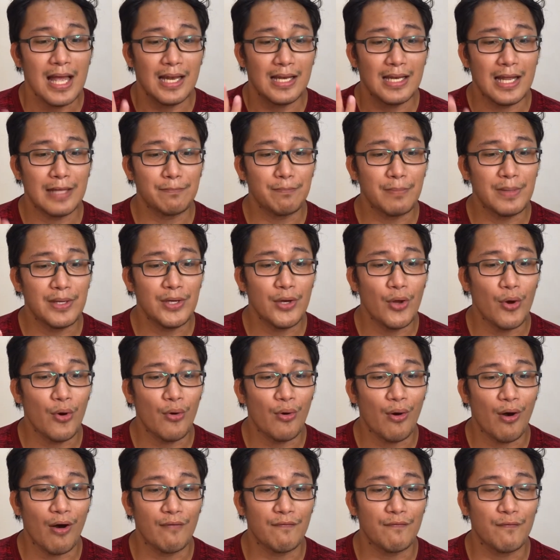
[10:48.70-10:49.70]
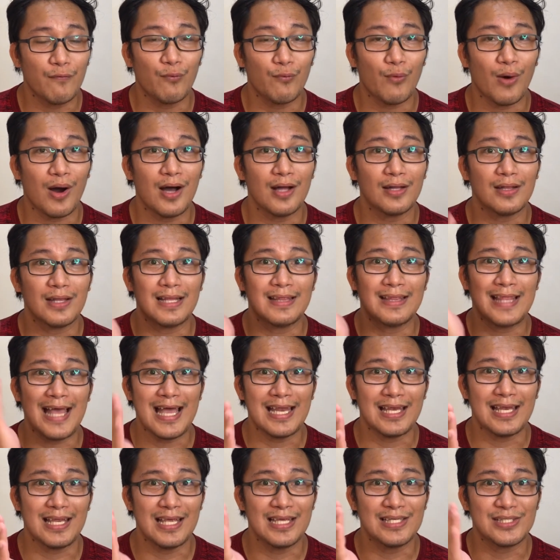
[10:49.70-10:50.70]
let me know of what
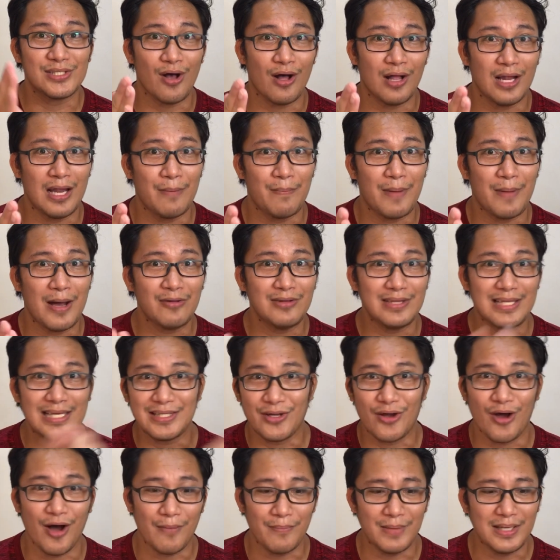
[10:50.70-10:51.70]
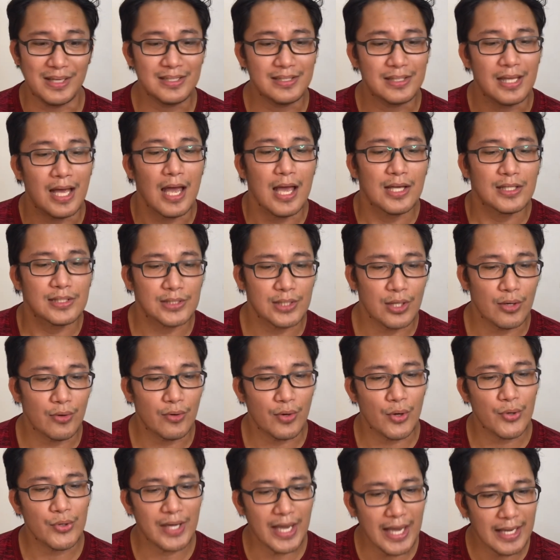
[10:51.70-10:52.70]
that is all about, that comment.
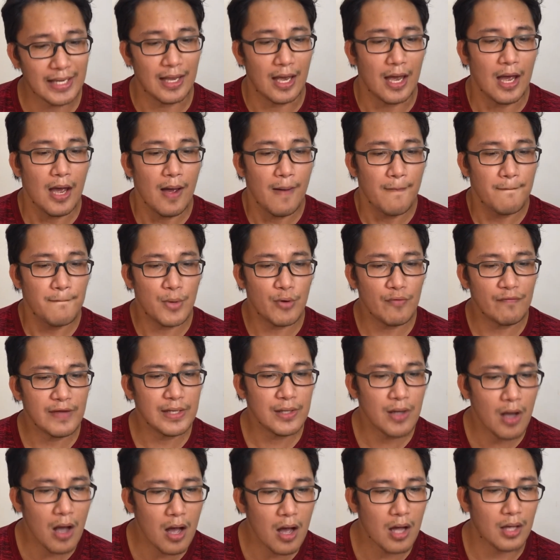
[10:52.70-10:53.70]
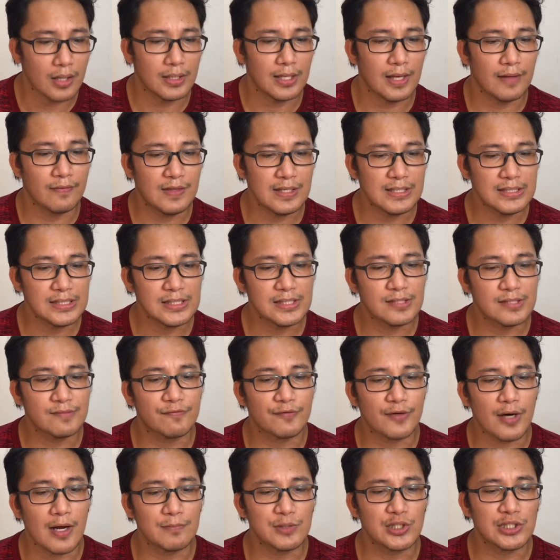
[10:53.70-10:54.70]
So okay, moving on. This is
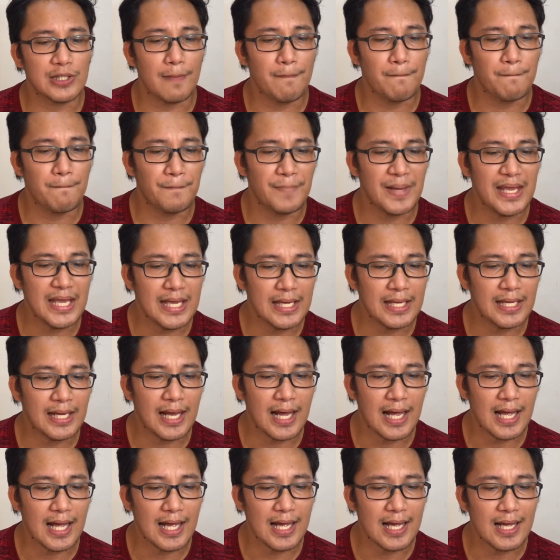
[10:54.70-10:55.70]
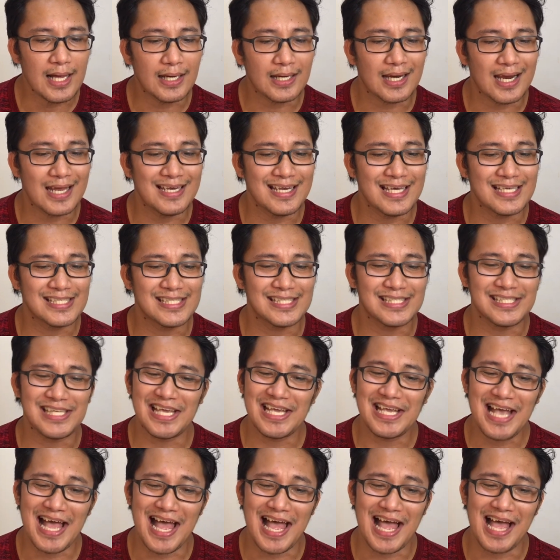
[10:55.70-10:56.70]
from Champika
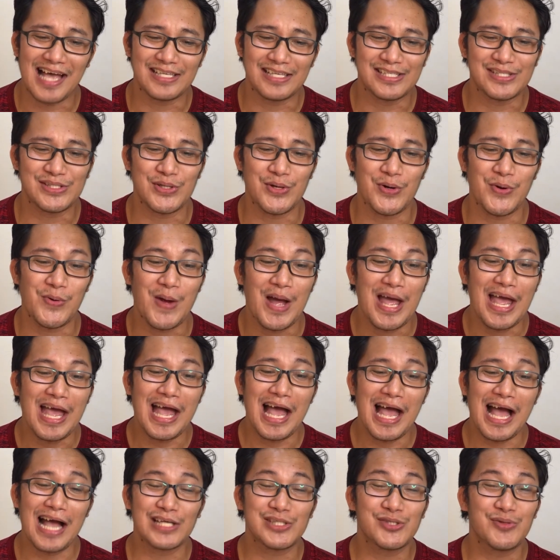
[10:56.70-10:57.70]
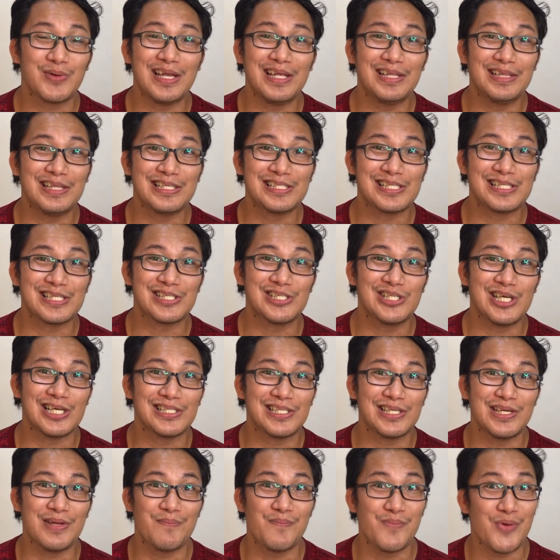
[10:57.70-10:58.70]
Ranasinghe. So actually, this is
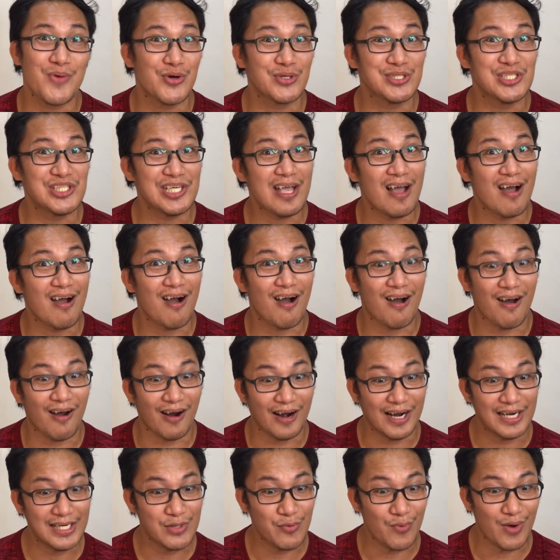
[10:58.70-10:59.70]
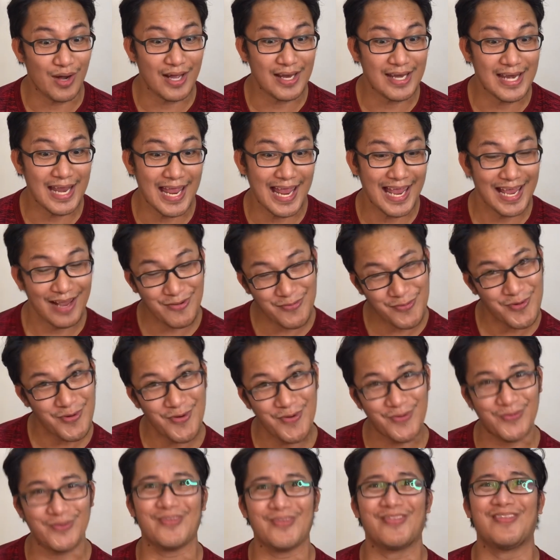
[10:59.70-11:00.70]
just an emoji, a heart one.
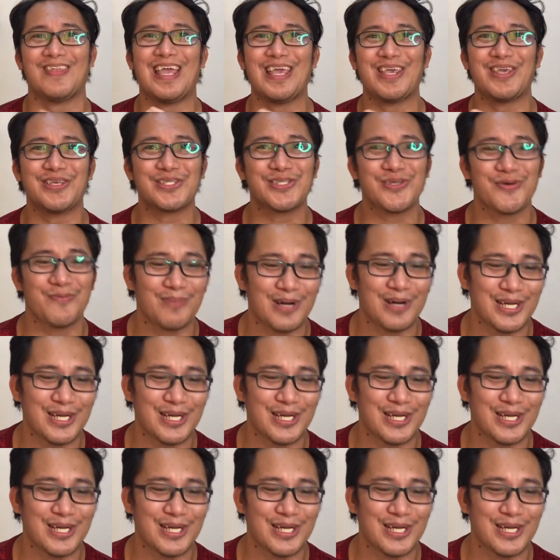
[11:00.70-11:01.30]
Woo! Thank you so